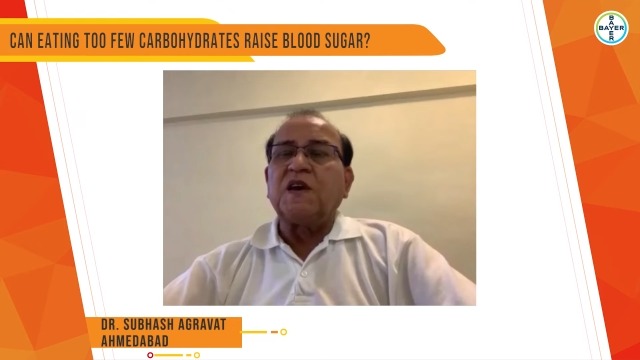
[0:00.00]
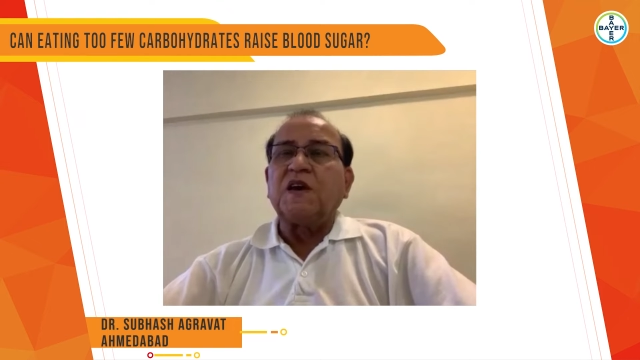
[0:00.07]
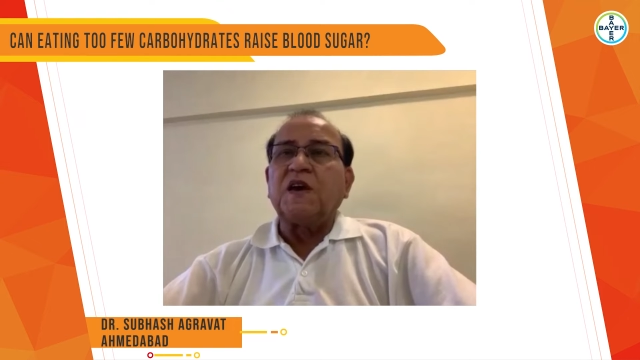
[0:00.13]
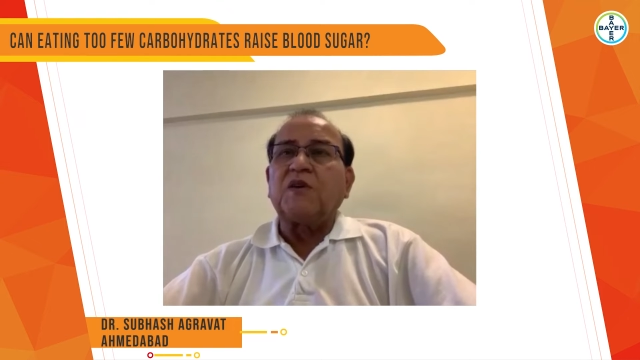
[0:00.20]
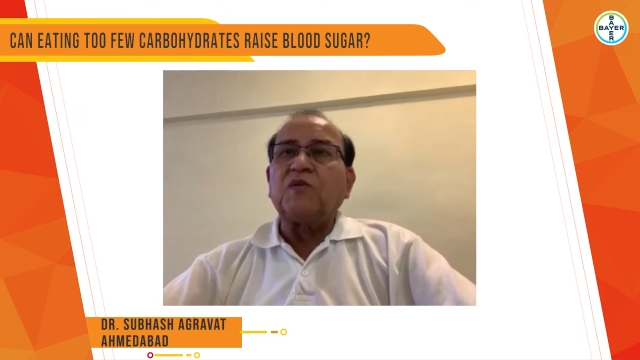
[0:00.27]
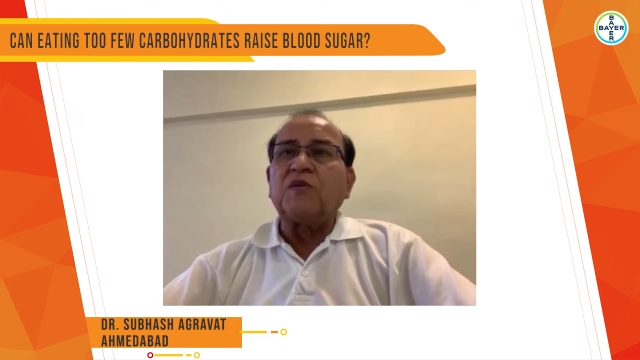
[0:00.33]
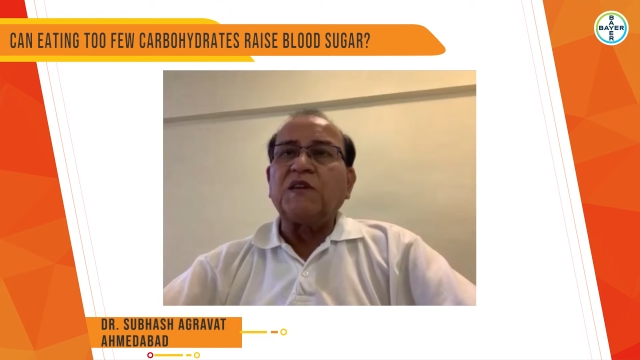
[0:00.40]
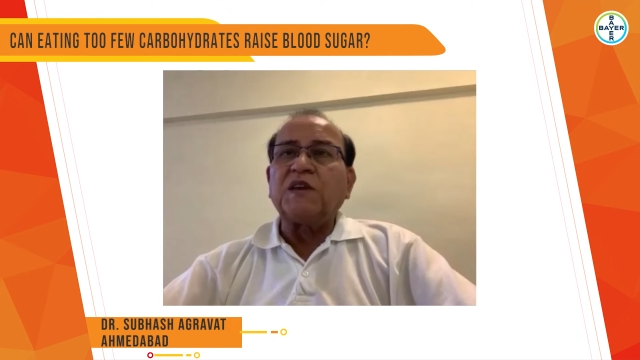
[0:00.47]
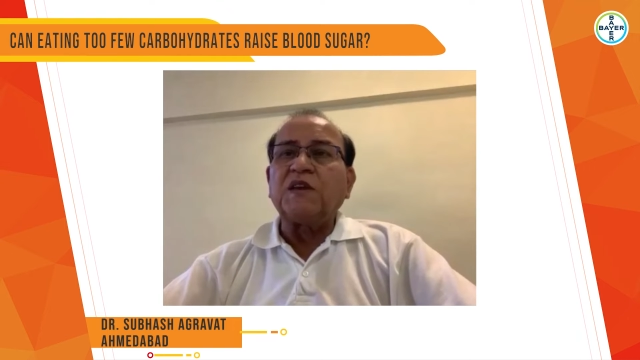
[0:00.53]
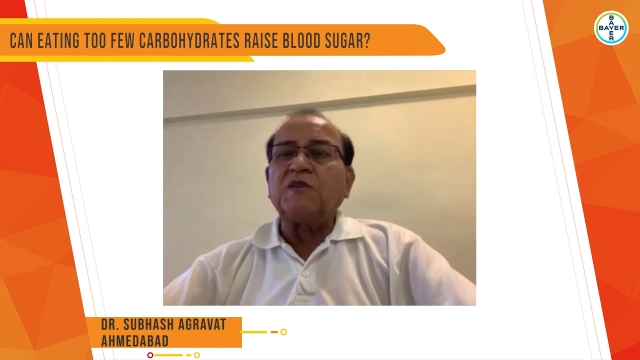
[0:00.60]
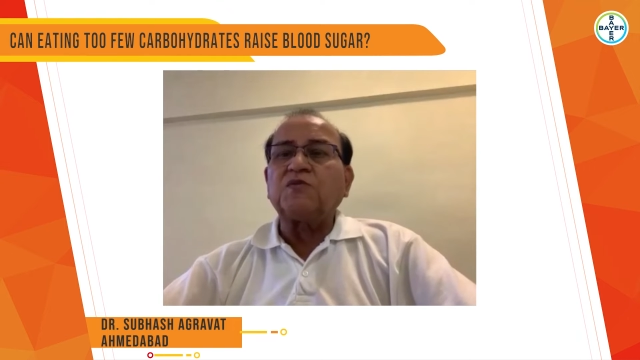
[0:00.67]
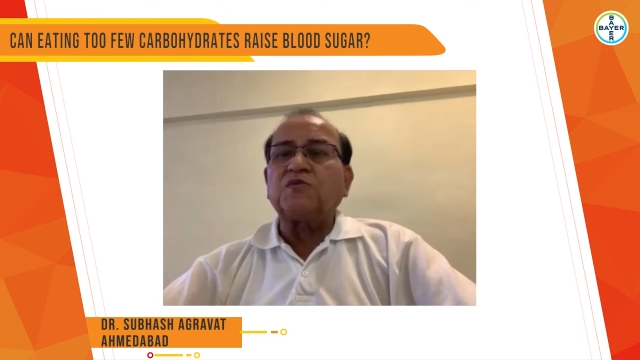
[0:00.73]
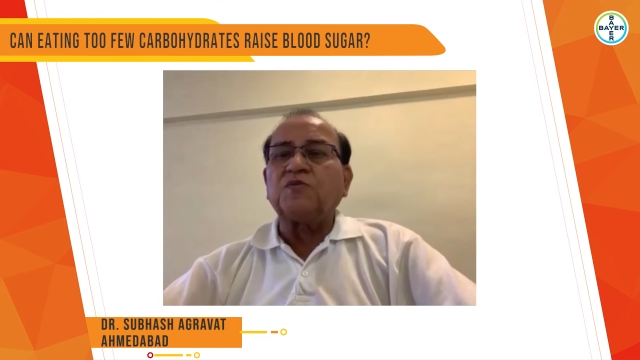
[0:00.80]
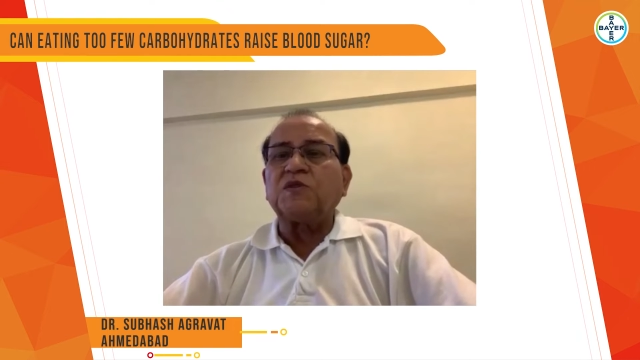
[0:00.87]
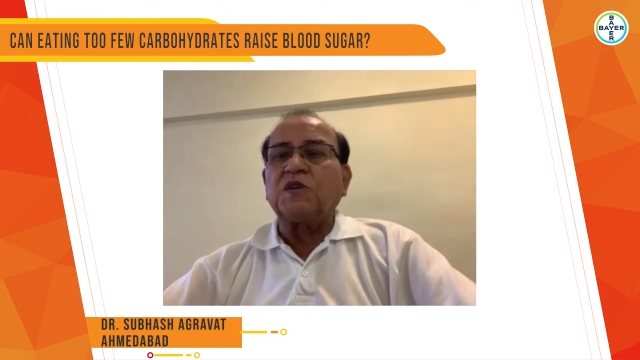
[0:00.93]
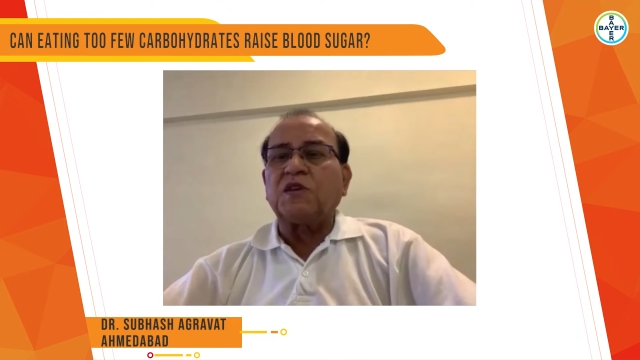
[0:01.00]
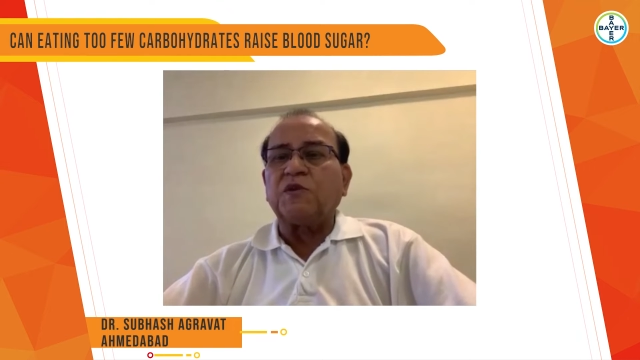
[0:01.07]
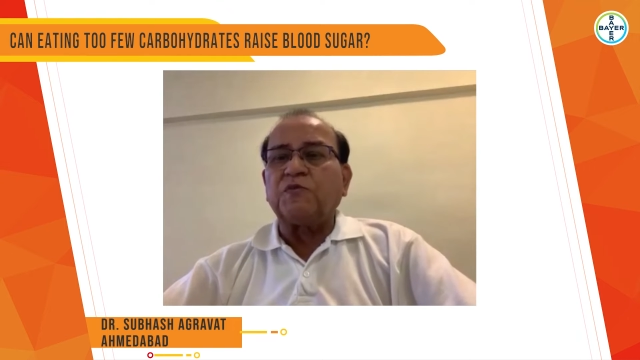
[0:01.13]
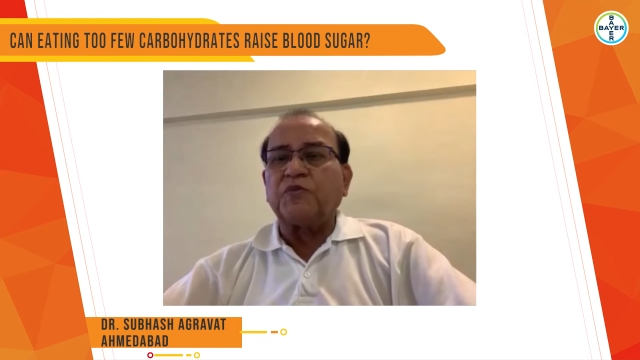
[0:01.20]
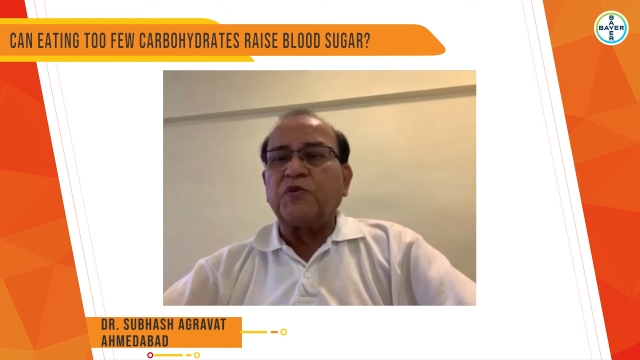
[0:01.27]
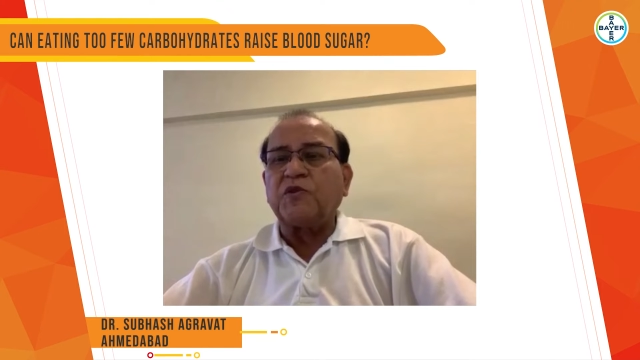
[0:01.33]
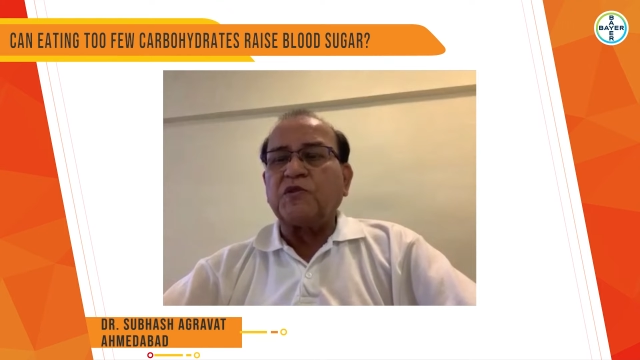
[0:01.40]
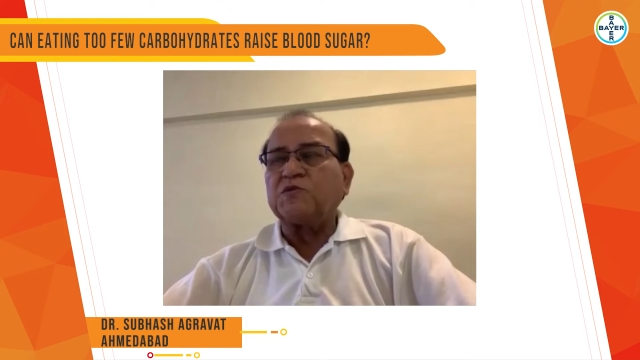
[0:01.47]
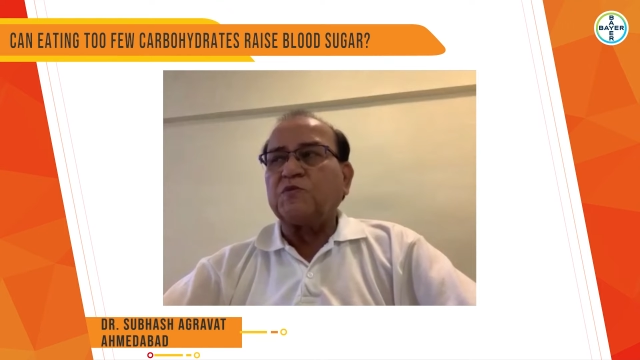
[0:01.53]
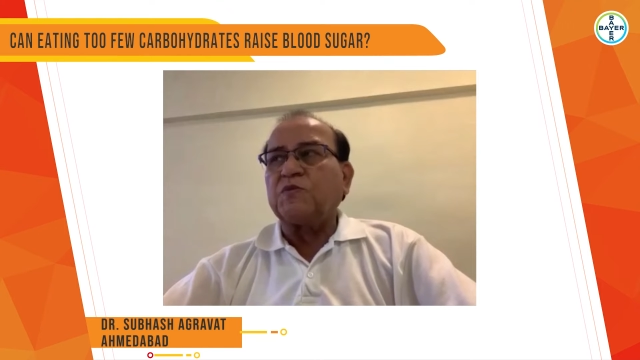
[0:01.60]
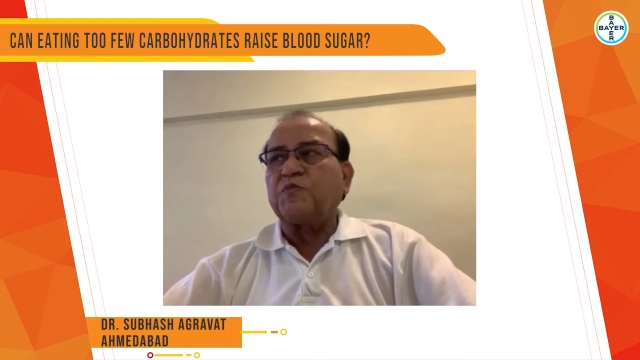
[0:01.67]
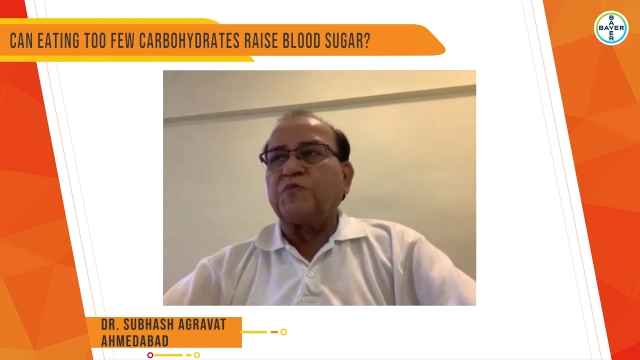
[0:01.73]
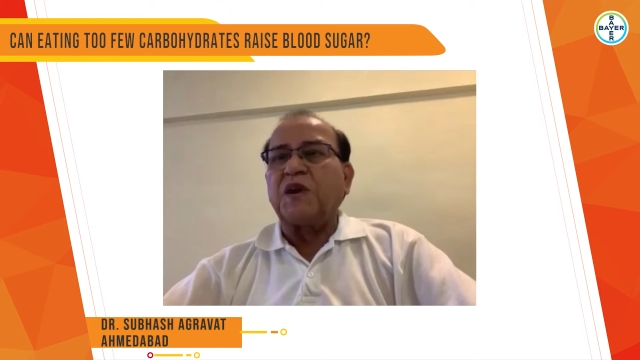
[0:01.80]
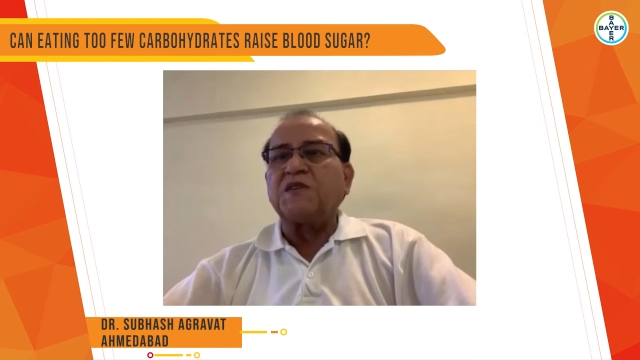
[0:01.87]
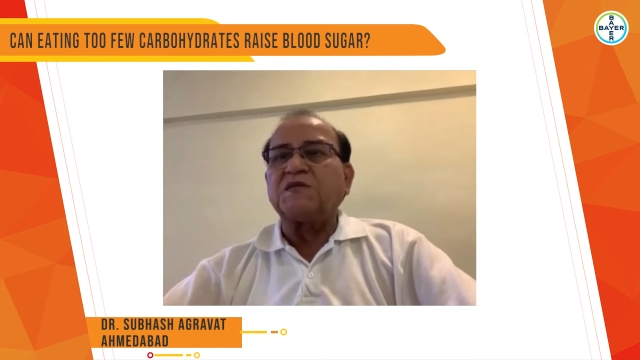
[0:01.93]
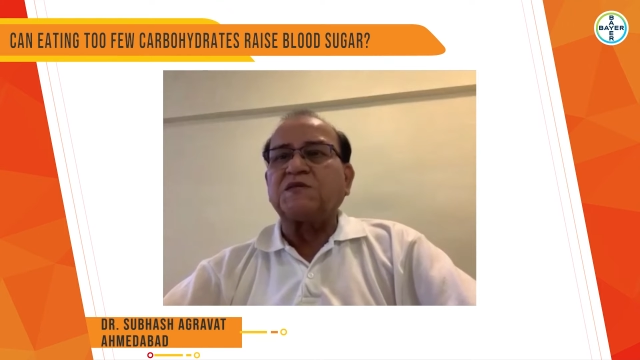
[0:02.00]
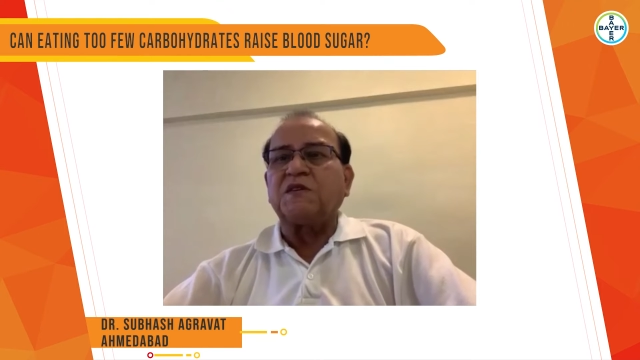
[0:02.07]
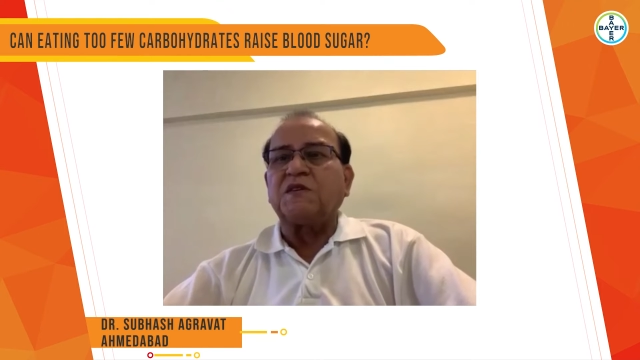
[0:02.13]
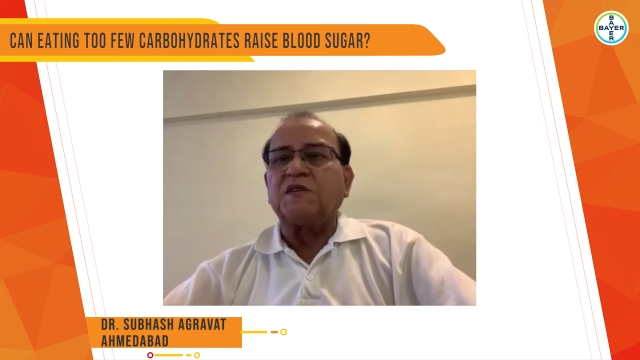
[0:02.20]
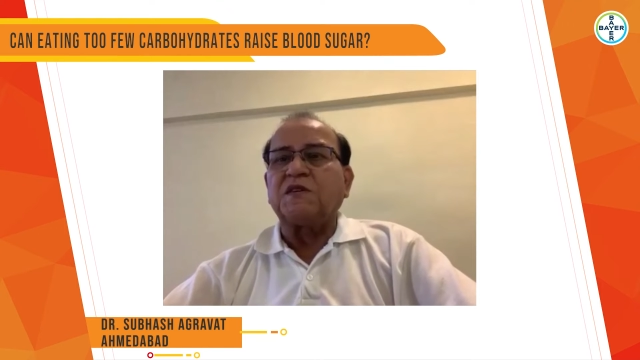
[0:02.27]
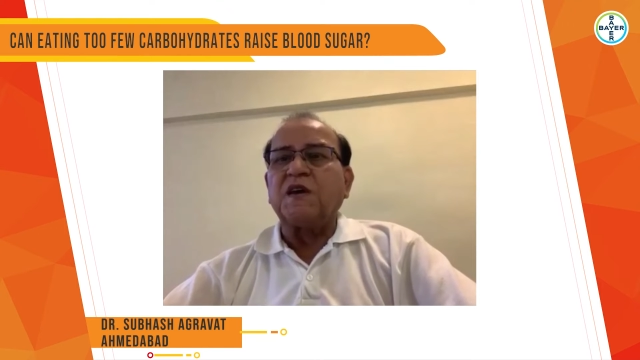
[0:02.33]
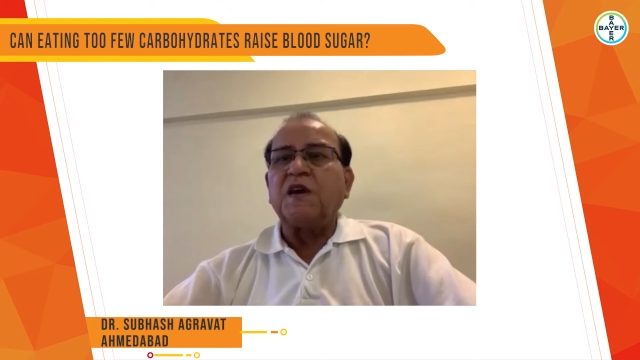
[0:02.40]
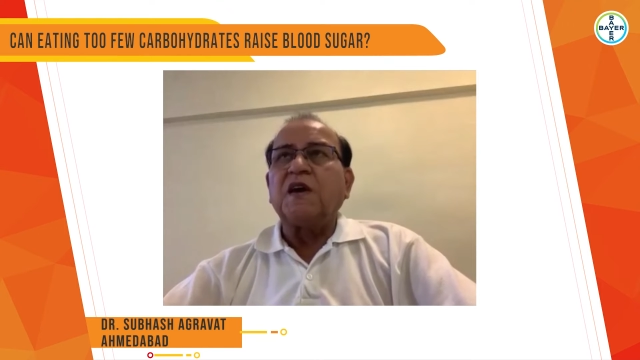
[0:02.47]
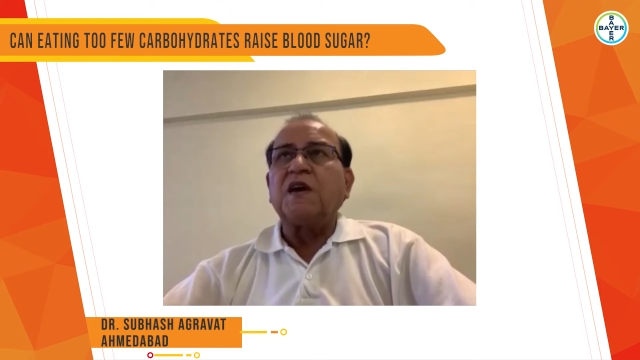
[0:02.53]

according to the reports of the patient